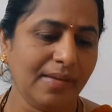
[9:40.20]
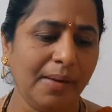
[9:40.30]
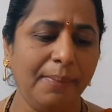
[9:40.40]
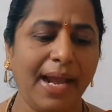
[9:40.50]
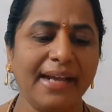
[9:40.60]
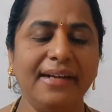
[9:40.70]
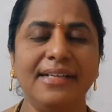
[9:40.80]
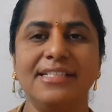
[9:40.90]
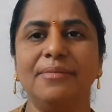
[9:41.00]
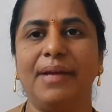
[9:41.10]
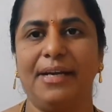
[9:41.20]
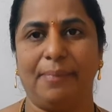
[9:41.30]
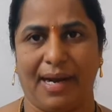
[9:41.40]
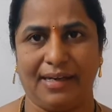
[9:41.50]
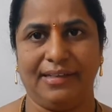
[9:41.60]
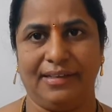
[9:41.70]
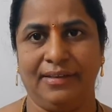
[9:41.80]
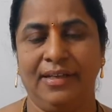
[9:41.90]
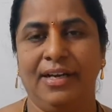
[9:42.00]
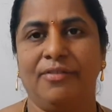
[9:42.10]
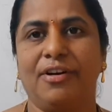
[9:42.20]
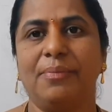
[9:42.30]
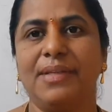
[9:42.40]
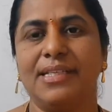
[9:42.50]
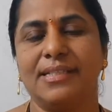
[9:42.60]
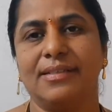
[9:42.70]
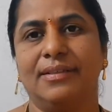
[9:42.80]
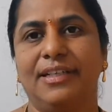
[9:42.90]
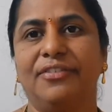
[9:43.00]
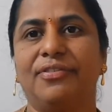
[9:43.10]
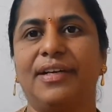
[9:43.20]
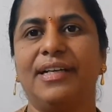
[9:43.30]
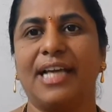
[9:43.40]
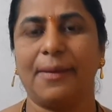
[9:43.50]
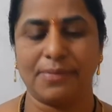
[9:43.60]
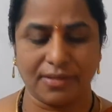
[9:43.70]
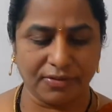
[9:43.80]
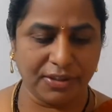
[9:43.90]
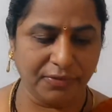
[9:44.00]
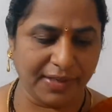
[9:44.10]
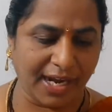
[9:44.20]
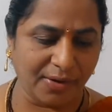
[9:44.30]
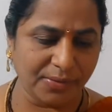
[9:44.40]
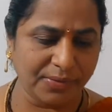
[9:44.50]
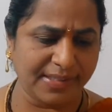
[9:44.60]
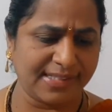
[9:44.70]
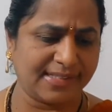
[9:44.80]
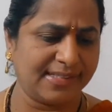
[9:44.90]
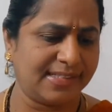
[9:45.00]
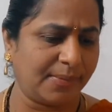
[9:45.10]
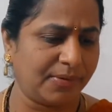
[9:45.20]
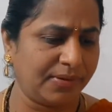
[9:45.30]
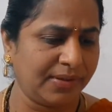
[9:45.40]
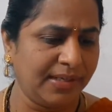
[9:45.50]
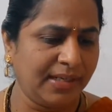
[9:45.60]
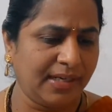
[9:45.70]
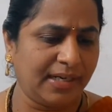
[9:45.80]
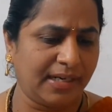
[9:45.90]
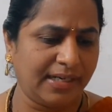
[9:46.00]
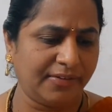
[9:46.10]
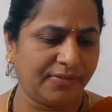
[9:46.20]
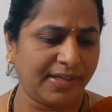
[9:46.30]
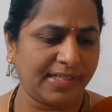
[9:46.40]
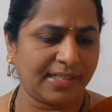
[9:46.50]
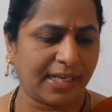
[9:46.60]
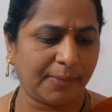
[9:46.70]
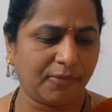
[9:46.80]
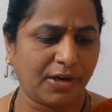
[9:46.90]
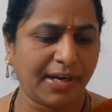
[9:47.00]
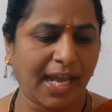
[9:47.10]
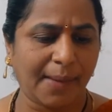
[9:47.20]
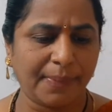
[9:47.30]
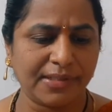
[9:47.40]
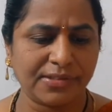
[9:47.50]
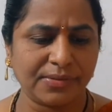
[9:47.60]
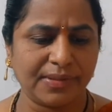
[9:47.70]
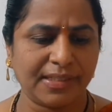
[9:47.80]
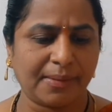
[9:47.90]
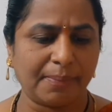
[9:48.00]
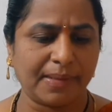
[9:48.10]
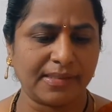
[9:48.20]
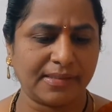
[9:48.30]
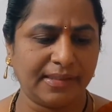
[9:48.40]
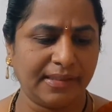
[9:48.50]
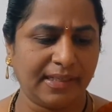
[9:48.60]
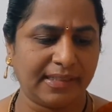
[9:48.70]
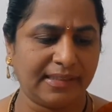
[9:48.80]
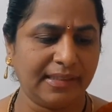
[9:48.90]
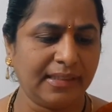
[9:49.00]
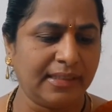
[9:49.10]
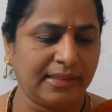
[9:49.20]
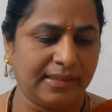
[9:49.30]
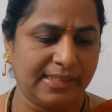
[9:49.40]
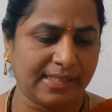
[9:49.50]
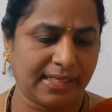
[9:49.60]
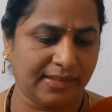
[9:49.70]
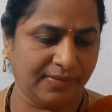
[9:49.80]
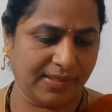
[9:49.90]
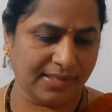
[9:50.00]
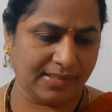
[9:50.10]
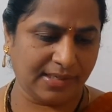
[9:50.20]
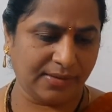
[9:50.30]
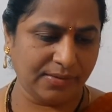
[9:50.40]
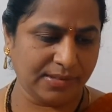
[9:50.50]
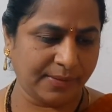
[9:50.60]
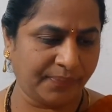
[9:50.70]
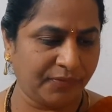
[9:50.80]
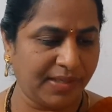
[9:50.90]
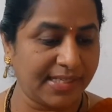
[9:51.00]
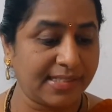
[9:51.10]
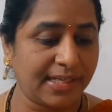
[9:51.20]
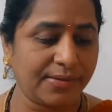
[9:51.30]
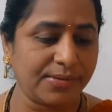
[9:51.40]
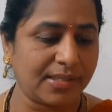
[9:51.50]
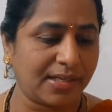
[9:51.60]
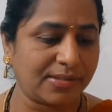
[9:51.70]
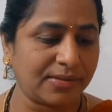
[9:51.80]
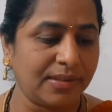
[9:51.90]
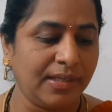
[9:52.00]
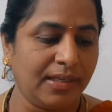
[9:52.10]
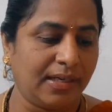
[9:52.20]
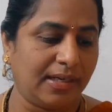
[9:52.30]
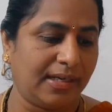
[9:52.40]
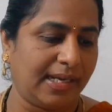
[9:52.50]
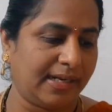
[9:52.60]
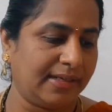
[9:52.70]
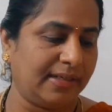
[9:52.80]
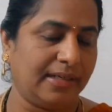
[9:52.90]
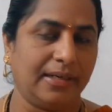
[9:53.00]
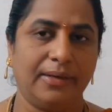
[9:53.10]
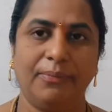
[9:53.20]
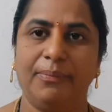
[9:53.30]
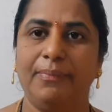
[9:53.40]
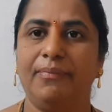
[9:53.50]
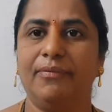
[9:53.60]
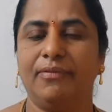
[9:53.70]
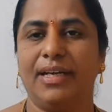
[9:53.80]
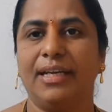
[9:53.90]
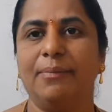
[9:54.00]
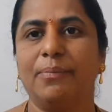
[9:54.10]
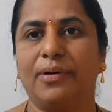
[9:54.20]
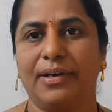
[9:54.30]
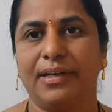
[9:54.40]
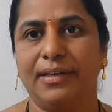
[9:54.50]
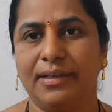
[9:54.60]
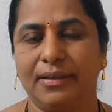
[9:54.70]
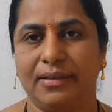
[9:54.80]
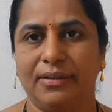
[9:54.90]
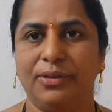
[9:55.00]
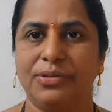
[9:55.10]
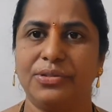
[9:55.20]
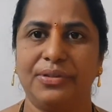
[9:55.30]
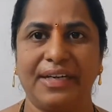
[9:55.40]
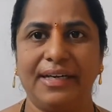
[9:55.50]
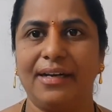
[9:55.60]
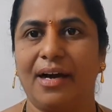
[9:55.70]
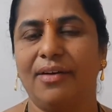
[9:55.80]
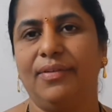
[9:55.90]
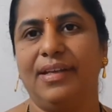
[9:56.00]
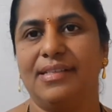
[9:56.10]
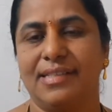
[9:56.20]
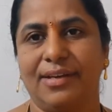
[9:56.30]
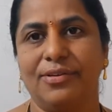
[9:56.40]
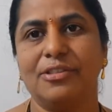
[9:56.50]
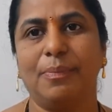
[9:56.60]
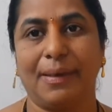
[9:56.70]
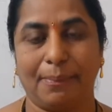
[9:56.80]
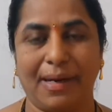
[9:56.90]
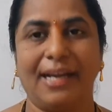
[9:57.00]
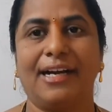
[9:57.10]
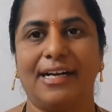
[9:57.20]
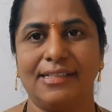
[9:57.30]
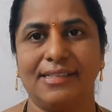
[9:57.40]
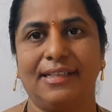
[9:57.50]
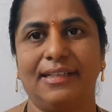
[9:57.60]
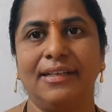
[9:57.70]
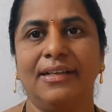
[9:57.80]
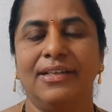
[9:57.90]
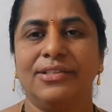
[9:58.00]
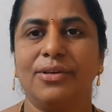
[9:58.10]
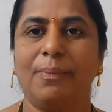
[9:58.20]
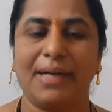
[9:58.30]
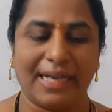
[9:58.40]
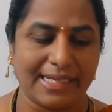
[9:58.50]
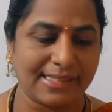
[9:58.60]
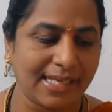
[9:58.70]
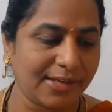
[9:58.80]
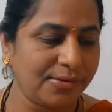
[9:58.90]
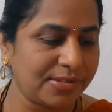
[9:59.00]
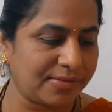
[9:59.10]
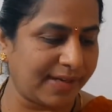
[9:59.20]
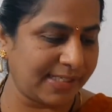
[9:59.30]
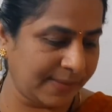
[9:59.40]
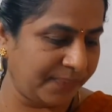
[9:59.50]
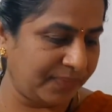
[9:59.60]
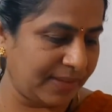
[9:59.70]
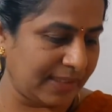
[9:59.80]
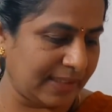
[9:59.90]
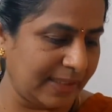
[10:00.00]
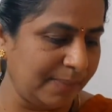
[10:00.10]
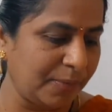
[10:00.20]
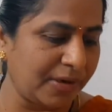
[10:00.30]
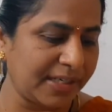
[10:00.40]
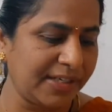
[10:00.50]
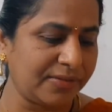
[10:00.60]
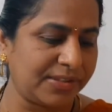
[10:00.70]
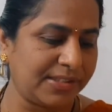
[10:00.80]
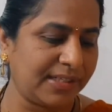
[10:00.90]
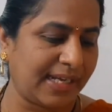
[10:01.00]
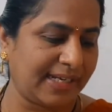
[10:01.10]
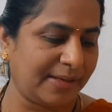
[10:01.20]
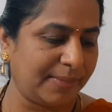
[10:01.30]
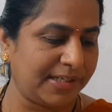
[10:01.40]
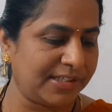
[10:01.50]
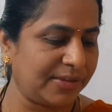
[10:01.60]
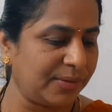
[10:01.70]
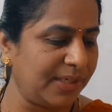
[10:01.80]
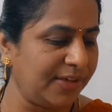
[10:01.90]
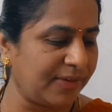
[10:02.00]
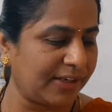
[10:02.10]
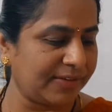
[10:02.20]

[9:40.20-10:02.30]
magnetism and matter. From these different types of the, we have to discuss about different type, what happens to the compass needle at the, these are the VSAQs. VSAQs also very important. You should read all VSAQs, but I can't say that. So but SAQs wise, that important question I can mention only one